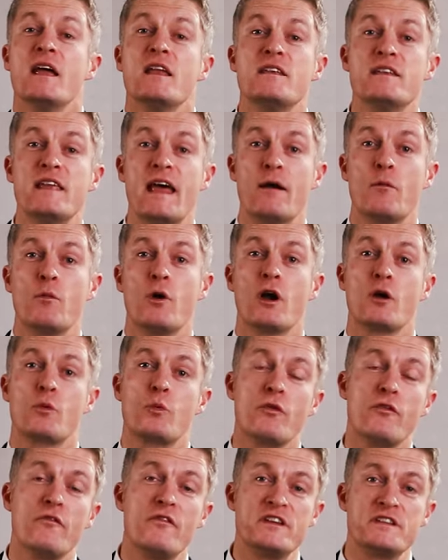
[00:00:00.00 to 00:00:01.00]
Network
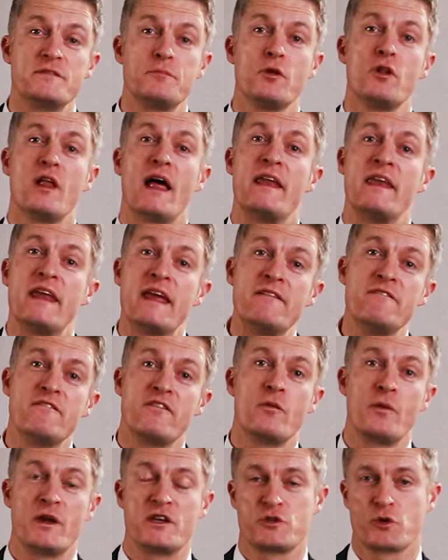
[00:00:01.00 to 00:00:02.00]
with visible and
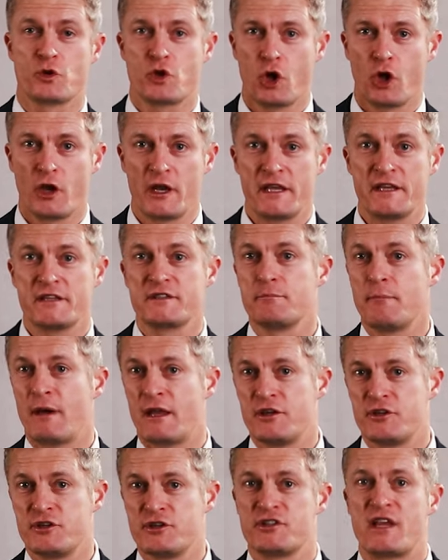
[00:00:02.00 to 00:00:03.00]
influential colleagues,
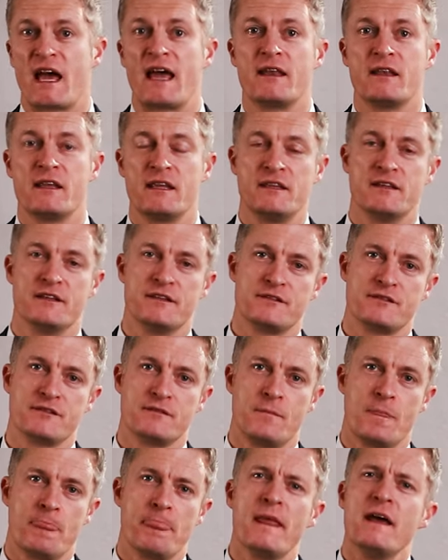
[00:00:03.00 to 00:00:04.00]
managers and leaders.
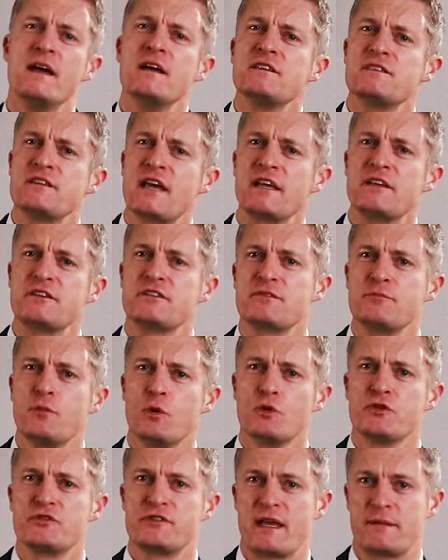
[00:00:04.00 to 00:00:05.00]
Take
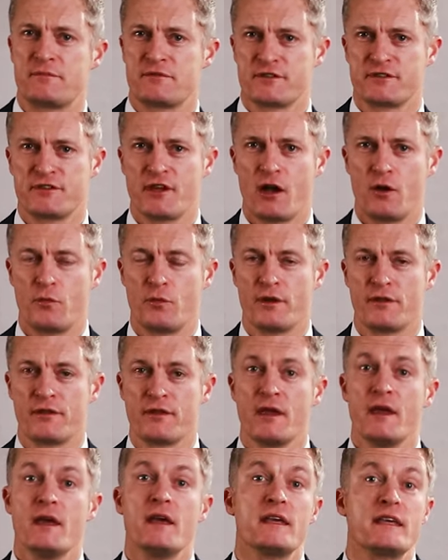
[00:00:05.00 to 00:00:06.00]
small steps to start
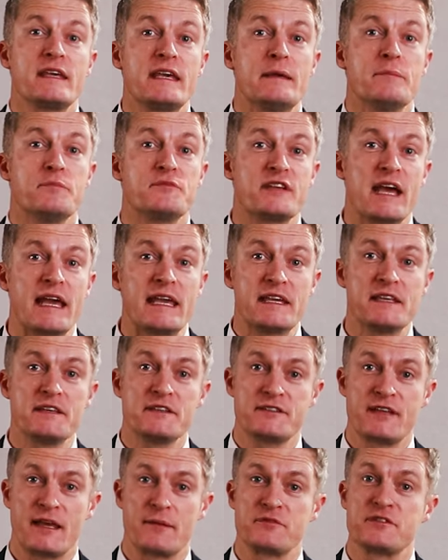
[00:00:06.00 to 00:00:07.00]
with. Keep taking
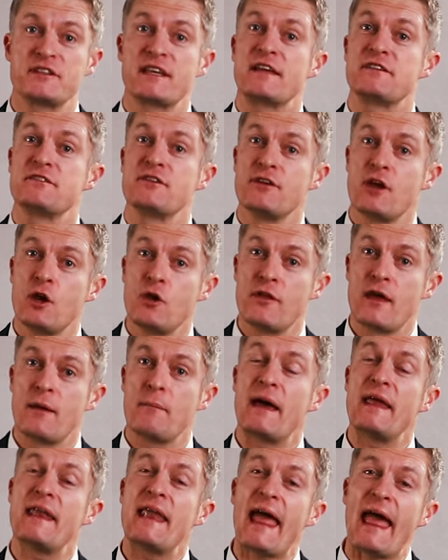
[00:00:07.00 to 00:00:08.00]
steps to get to know
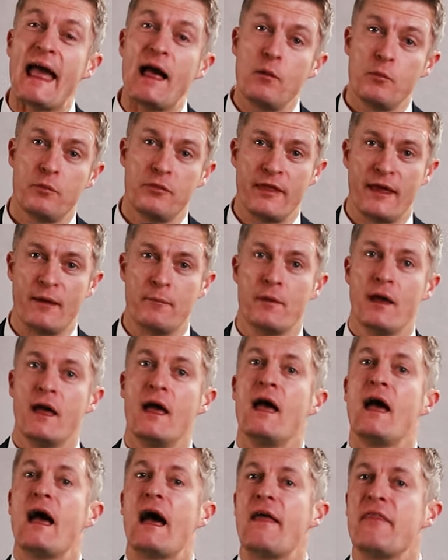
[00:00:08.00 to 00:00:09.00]
them and help them,
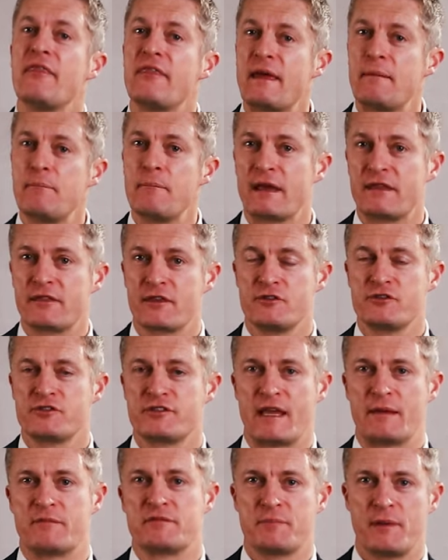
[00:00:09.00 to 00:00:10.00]
and then make those
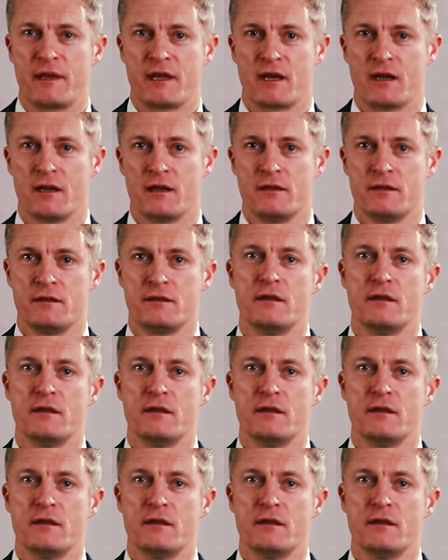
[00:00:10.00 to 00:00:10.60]
steps bigger.